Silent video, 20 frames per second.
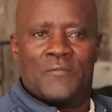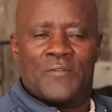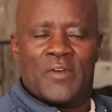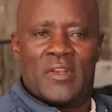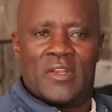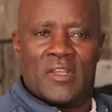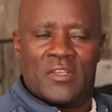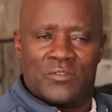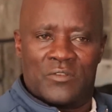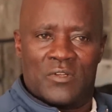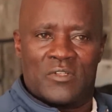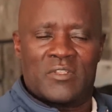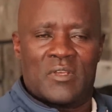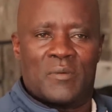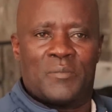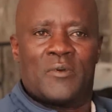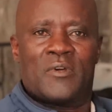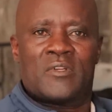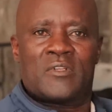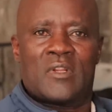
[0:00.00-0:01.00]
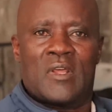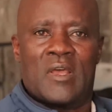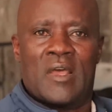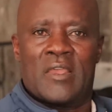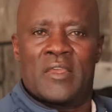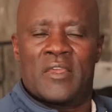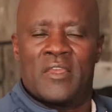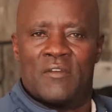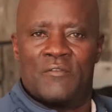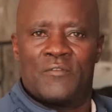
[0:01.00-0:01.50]
Financial support,
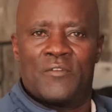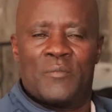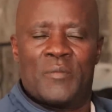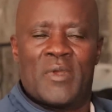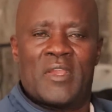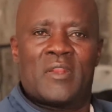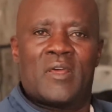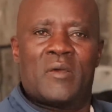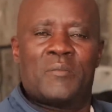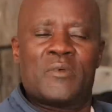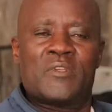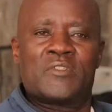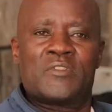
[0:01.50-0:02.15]
I gave you my number,